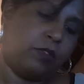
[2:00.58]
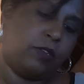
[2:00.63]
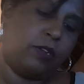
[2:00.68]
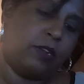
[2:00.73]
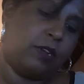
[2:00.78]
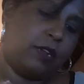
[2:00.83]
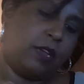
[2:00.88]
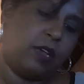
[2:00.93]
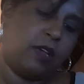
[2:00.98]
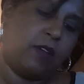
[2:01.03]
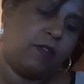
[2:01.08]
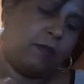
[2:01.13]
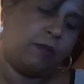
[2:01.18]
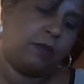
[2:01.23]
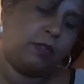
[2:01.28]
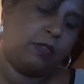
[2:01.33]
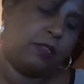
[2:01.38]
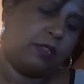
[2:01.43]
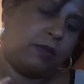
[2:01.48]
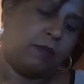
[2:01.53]
love from
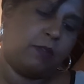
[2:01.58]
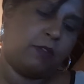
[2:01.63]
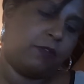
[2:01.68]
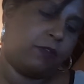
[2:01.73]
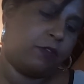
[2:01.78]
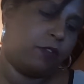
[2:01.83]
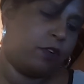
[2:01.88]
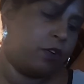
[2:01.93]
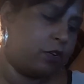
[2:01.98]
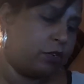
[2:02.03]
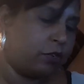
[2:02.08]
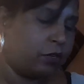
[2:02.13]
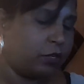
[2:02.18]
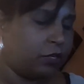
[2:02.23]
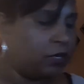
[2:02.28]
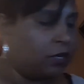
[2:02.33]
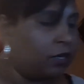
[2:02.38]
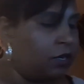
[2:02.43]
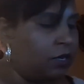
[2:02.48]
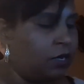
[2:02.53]
December 1st
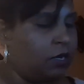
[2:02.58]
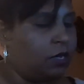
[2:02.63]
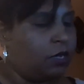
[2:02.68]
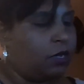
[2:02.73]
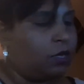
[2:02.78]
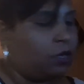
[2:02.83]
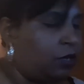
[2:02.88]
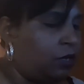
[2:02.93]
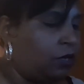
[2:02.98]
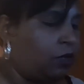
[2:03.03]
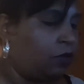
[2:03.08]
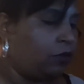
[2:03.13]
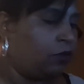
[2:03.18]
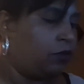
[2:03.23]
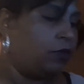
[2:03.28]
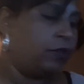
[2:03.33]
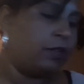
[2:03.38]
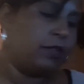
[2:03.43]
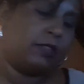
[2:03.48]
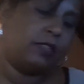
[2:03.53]
to
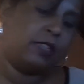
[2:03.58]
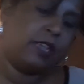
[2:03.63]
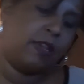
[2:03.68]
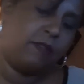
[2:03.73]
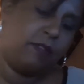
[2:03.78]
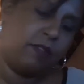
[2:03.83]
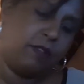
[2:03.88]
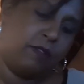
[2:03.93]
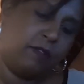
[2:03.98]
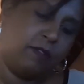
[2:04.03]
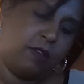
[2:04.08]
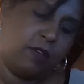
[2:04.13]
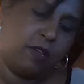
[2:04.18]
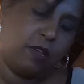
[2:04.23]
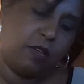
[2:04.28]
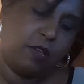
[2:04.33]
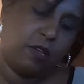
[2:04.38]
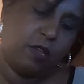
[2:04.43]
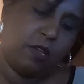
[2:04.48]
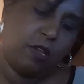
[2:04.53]
the 7th,
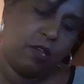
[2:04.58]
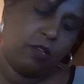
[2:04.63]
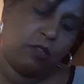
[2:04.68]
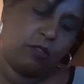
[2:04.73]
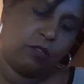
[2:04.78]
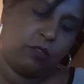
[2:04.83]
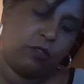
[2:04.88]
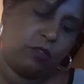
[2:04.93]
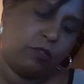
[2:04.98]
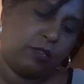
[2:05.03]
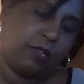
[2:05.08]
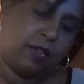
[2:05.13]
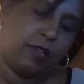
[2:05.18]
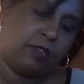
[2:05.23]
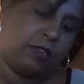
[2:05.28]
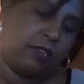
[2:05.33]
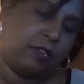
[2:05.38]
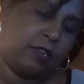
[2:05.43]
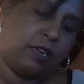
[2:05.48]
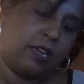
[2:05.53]

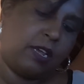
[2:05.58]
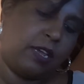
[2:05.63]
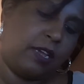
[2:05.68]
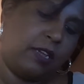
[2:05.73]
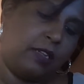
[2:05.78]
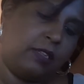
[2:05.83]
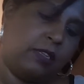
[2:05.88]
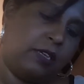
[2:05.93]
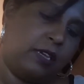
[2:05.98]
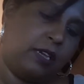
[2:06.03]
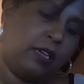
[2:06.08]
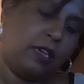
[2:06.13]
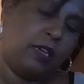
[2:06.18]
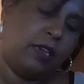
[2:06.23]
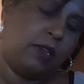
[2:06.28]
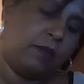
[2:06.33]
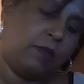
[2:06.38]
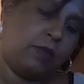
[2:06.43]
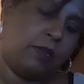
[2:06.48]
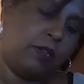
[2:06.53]
2019.
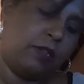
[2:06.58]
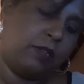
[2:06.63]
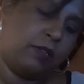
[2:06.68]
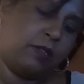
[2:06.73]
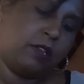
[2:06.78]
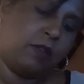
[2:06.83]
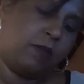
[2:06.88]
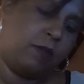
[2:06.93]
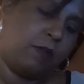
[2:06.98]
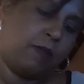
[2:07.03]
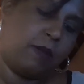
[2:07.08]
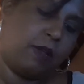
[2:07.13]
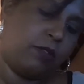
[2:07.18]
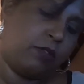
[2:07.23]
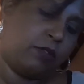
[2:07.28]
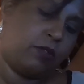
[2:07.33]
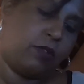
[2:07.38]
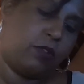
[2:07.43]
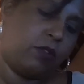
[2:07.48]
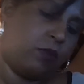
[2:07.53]
Please tell me about
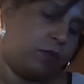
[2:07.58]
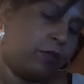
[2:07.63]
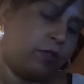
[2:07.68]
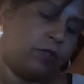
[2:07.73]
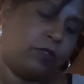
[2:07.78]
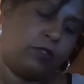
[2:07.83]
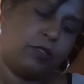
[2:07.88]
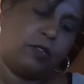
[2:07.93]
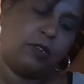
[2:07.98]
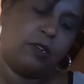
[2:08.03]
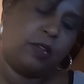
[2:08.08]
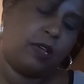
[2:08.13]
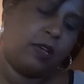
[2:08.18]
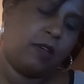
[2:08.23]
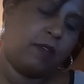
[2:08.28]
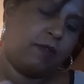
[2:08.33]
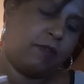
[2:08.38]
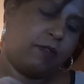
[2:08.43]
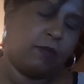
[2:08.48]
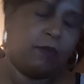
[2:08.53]
Scorpios in
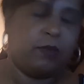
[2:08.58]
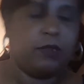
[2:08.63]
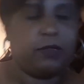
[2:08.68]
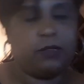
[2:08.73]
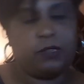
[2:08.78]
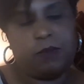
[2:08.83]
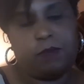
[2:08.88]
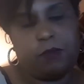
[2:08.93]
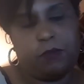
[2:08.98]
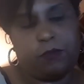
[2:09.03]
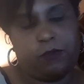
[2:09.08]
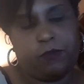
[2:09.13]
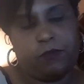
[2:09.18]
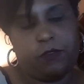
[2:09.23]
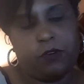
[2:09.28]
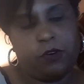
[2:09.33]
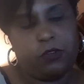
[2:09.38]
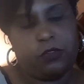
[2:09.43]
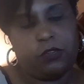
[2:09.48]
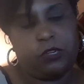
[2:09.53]
love from December
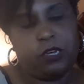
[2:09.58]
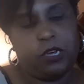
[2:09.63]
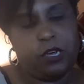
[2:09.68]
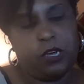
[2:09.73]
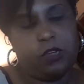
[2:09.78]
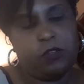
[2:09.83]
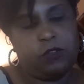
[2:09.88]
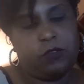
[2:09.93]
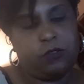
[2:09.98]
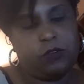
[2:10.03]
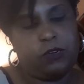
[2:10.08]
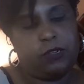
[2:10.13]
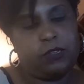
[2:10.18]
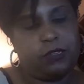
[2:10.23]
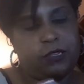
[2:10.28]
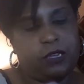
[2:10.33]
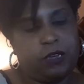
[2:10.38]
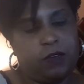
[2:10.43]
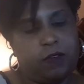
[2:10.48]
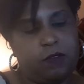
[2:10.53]
1st to the
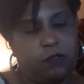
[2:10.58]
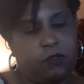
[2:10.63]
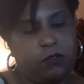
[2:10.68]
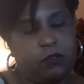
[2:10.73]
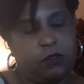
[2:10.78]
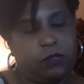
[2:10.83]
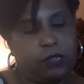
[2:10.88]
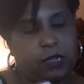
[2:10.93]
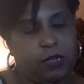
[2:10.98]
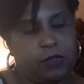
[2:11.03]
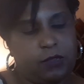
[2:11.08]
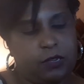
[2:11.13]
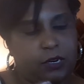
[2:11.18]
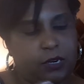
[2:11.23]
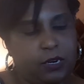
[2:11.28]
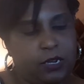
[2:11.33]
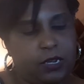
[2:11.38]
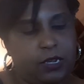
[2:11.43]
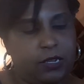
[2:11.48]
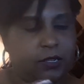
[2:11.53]
7th,
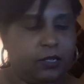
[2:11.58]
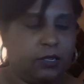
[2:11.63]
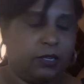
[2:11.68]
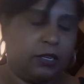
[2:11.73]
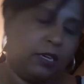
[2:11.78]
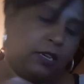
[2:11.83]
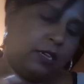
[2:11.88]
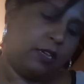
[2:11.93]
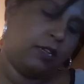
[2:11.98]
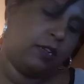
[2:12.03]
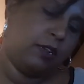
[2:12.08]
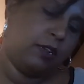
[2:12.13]
2019.